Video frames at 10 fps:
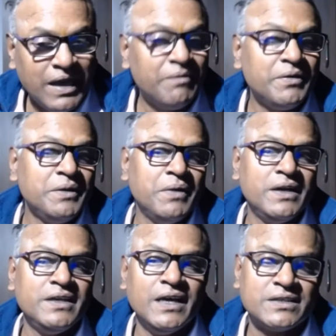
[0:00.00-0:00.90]

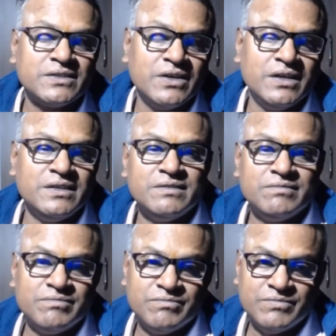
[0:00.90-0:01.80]
everybody actually
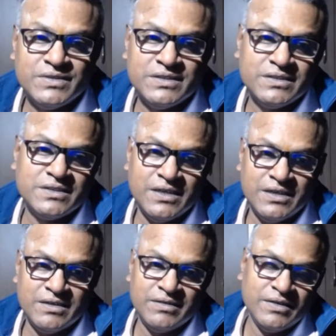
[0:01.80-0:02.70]
means
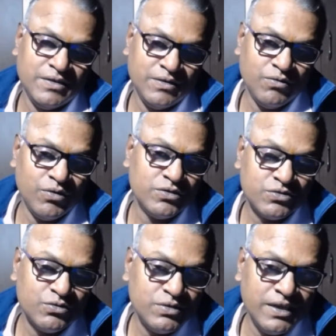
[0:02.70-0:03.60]
wants
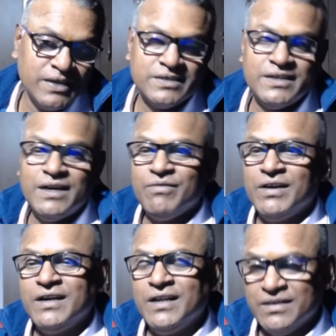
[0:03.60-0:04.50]
to take the
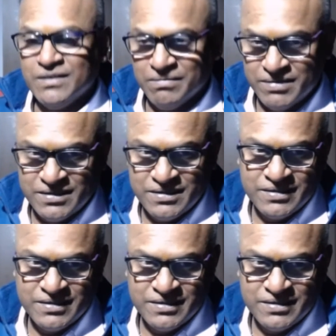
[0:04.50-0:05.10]
advantage of it.